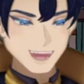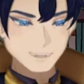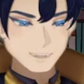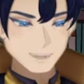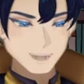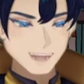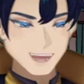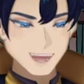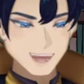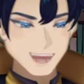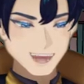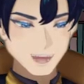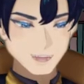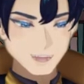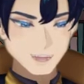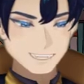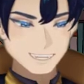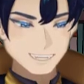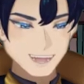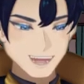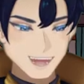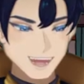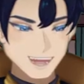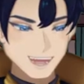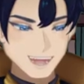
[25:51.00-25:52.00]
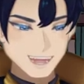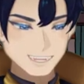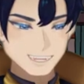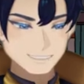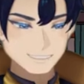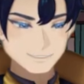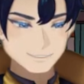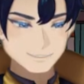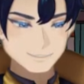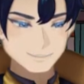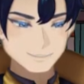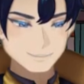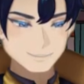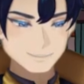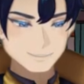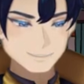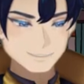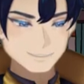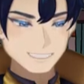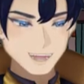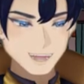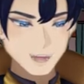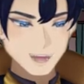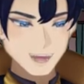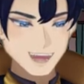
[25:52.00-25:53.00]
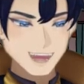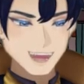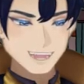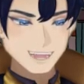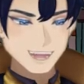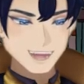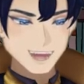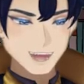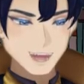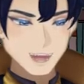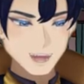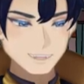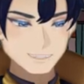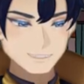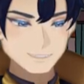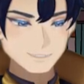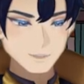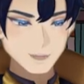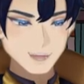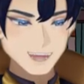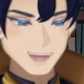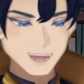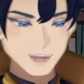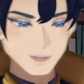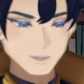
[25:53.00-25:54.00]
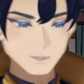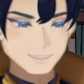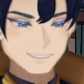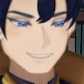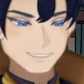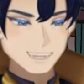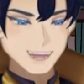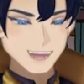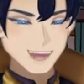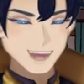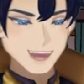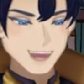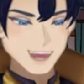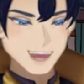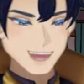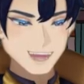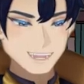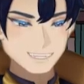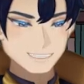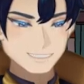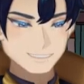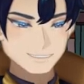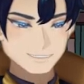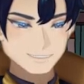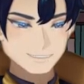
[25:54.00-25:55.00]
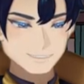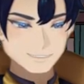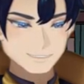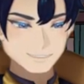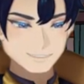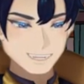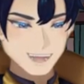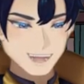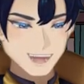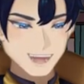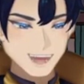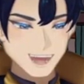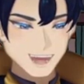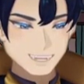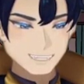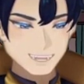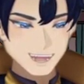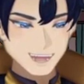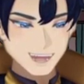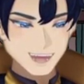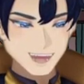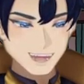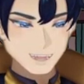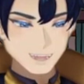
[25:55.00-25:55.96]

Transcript: brimming with gladness. Domenico was delighted. He liked to see